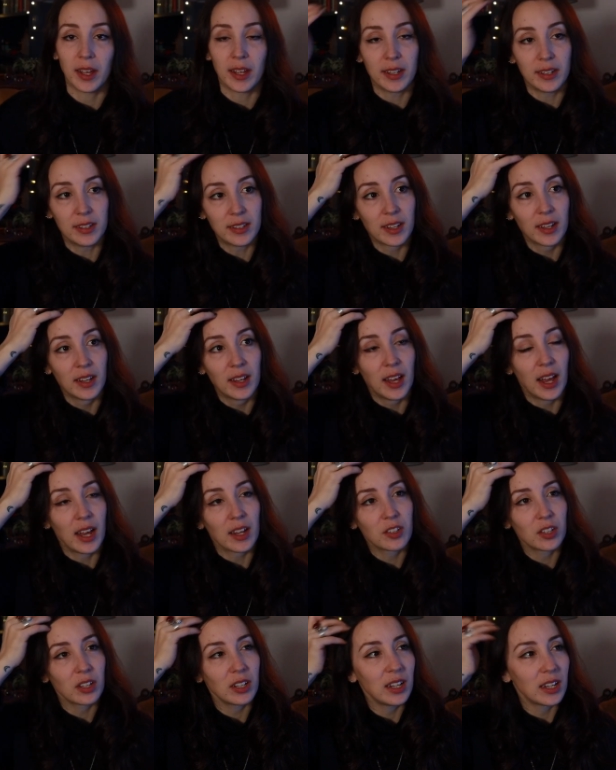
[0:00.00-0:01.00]
And
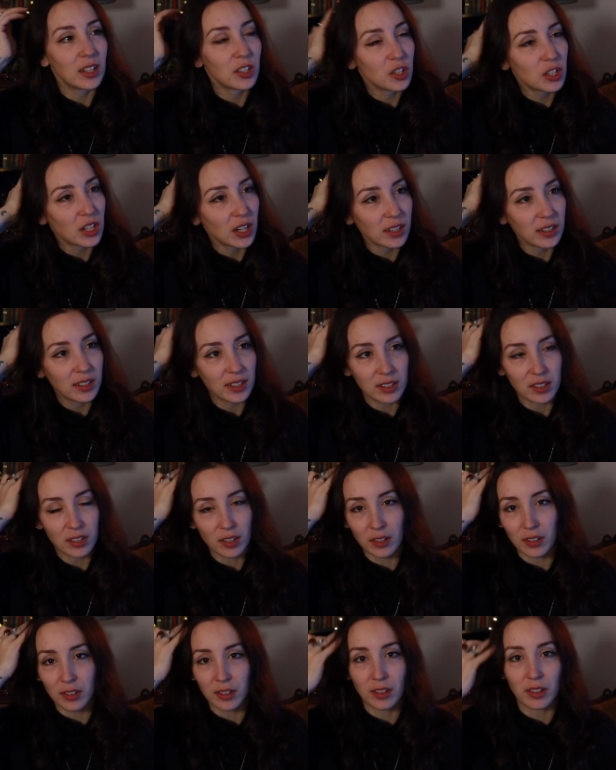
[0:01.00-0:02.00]
actually, I shared this
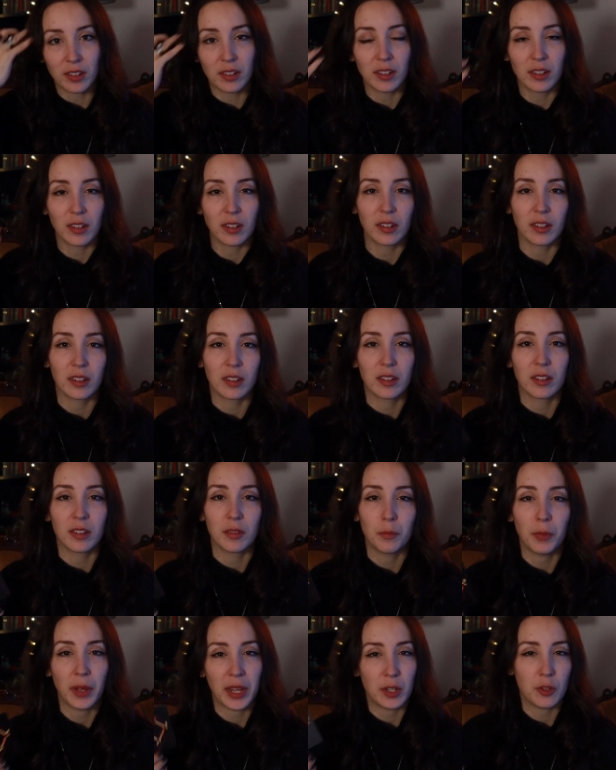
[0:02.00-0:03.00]
on
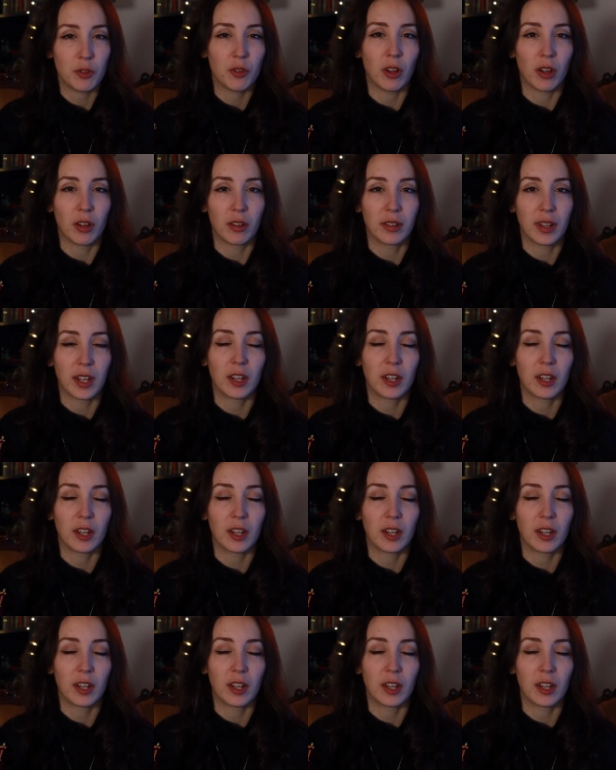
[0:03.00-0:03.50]
Patreon.